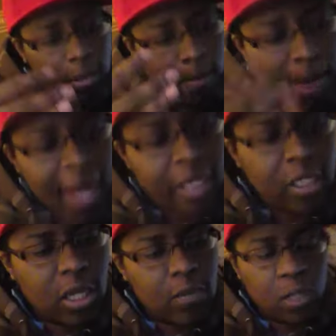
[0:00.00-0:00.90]
Manager
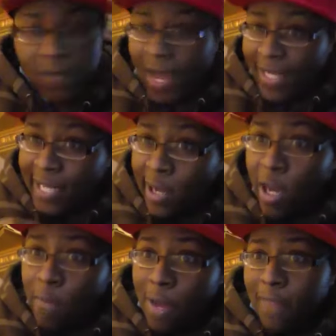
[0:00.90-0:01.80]
comes over. I tell
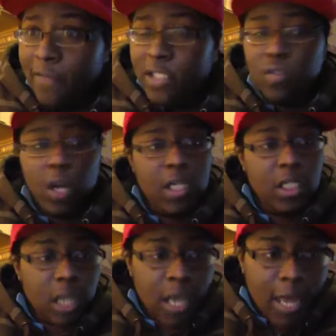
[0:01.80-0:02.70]
her my frustrations.